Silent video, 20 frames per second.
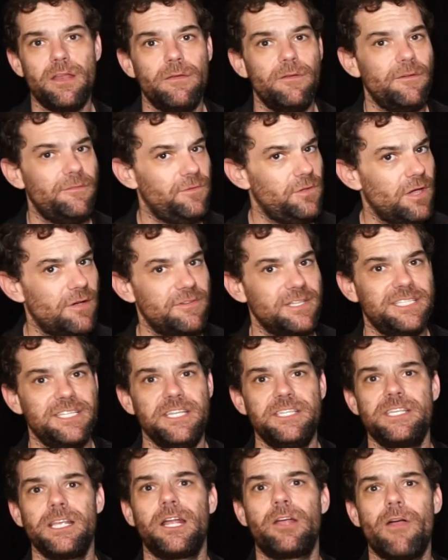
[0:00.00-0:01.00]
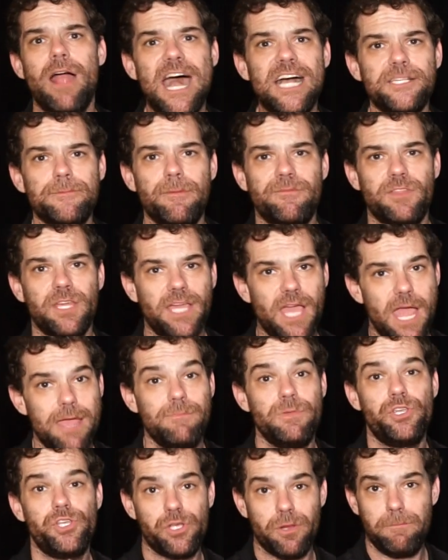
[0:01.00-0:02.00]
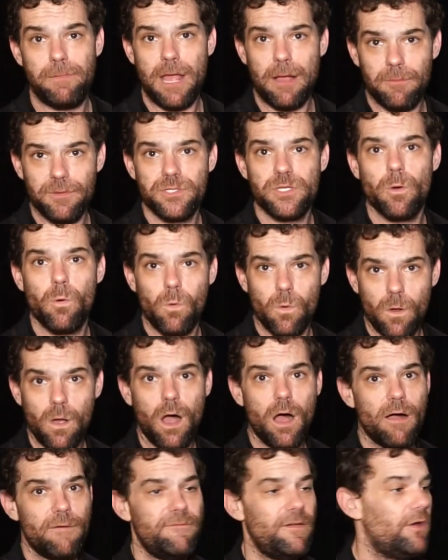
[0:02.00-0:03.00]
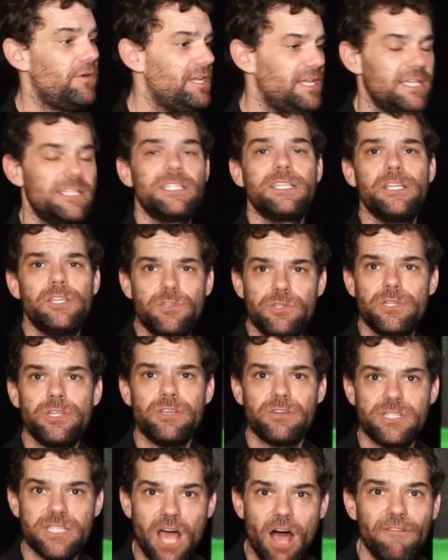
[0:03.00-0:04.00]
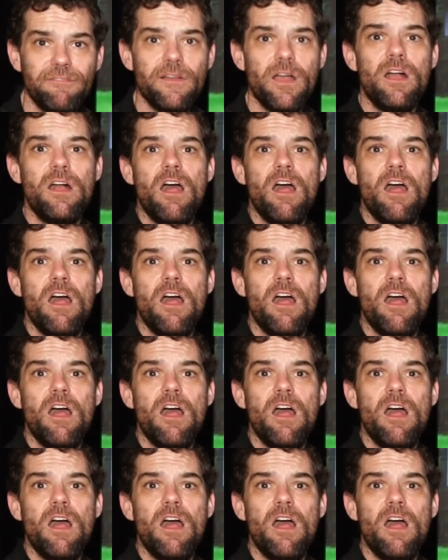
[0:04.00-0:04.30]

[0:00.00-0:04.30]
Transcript: If you have a decent grasp of the game, you should be able to very easily use it yourself.